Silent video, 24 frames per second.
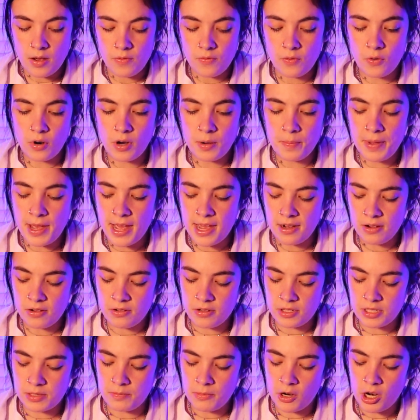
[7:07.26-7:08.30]
Four of
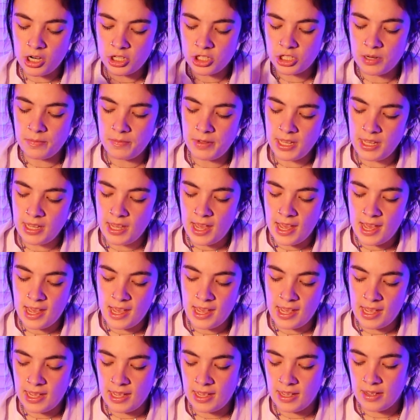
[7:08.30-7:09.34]
Pentacles. March can be
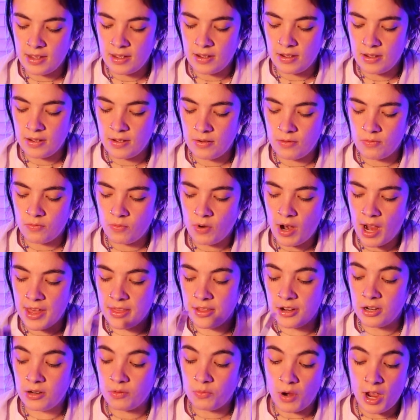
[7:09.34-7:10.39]
a
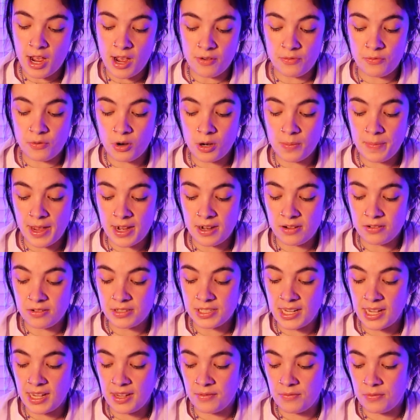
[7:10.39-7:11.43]
rather, wow, 4 of
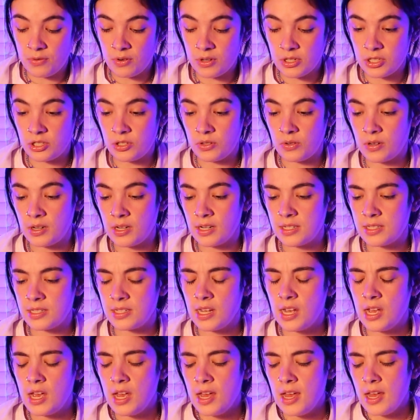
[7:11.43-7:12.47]
Pentacles and 4 of Swords.
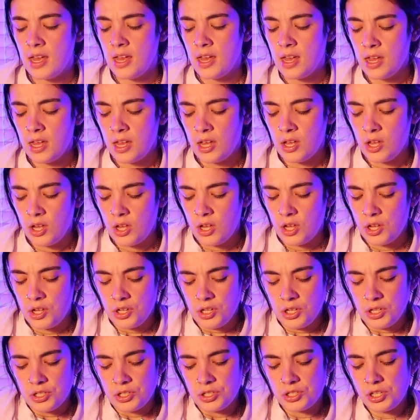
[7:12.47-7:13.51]

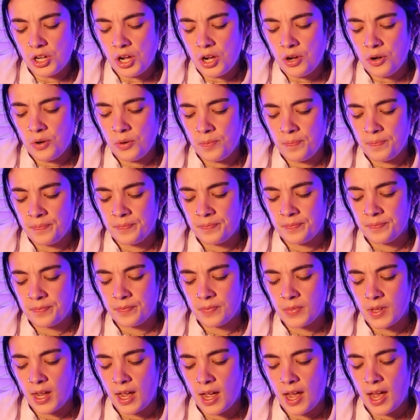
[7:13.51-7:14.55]
So
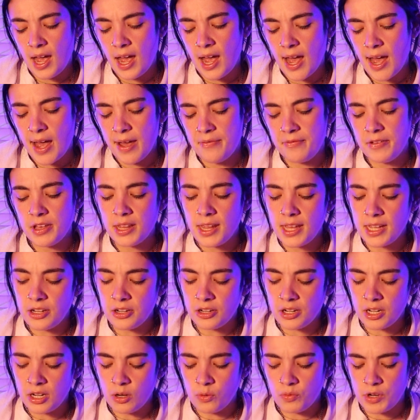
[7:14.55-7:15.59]
I feel like
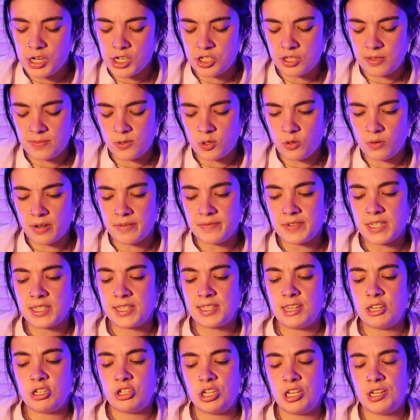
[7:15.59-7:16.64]
you're going to reach some sort of
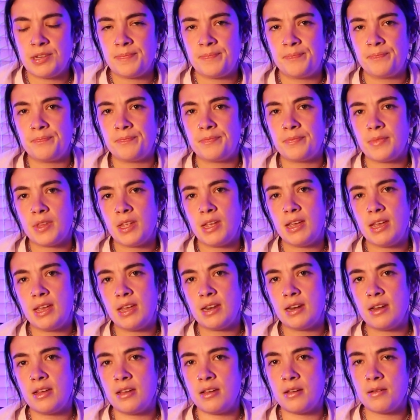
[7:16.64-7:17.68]
decision
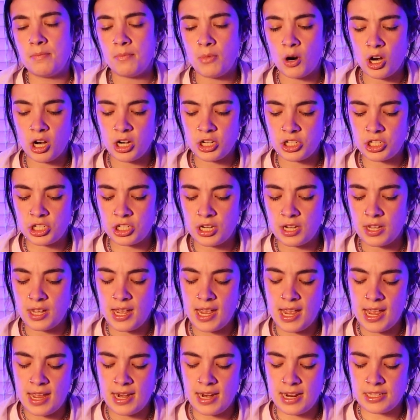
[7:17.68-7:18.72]
in March,
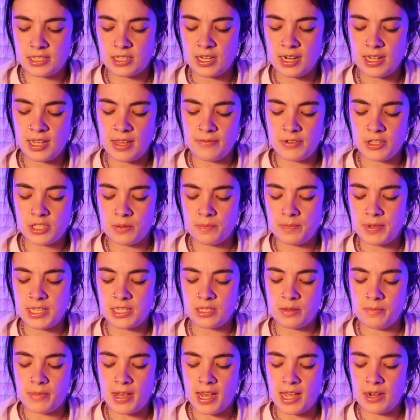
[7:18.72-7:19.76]
and it's going to give you some
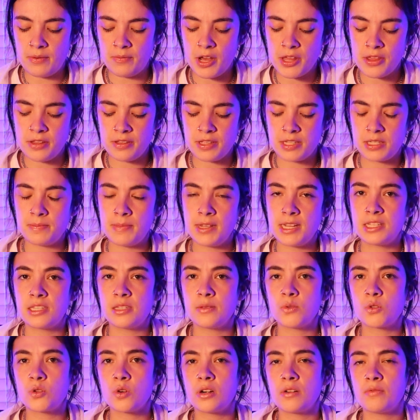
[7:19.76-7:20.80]
peace of mind, whether this means
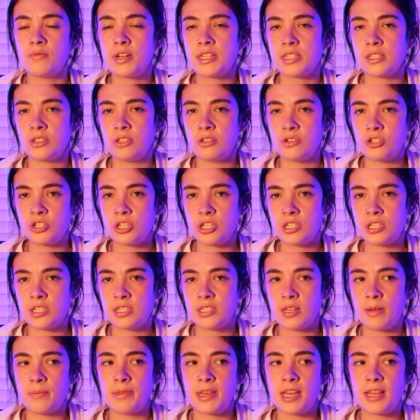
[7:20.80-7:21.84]
some sort of resolution to
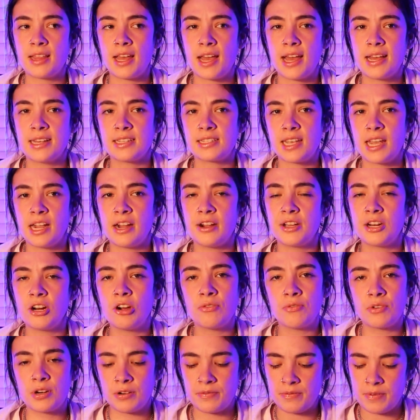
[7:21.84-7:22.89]
something that has carried
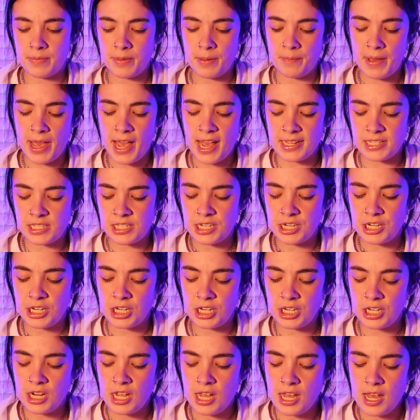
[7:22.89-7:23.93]
over from the past
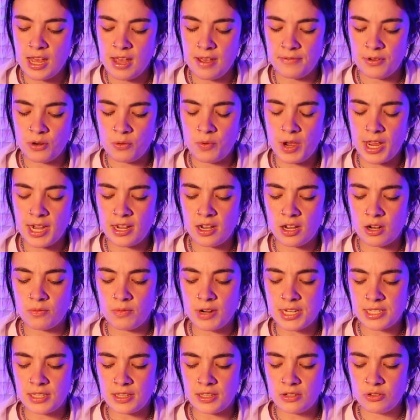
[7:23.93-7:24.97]
year. If you're waiting on a
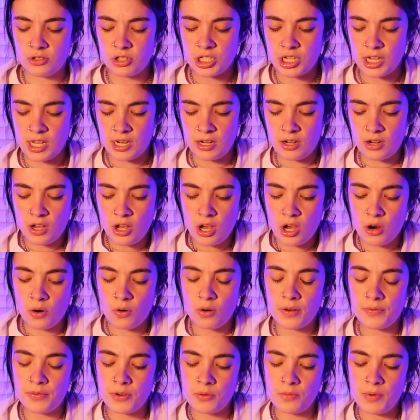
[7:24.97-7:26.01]
resolution,
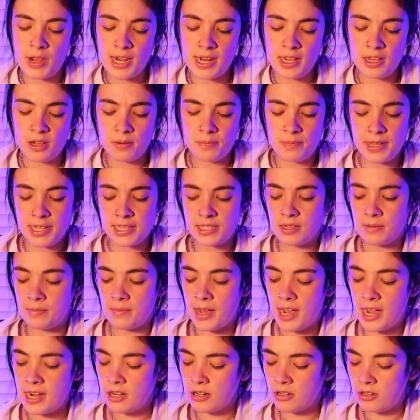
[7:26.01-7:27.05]
or if you're waiting on peace of
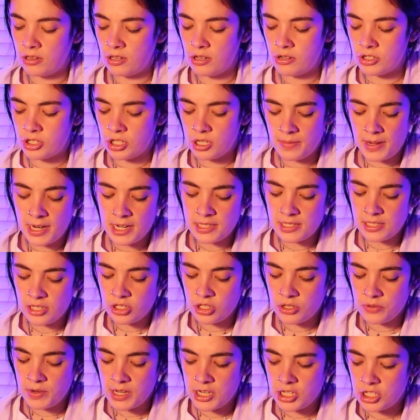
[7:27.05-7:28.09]
mind or closure about a
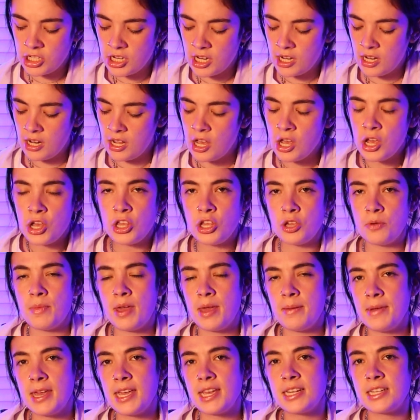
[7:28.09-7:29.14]
situation, you
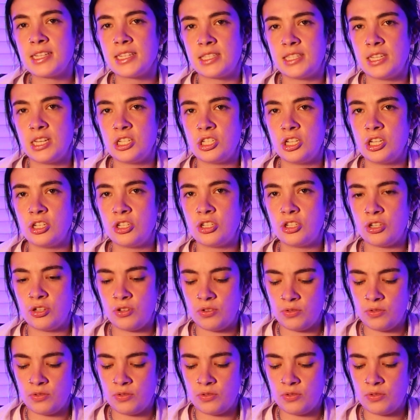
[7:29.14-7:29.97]
may make a decision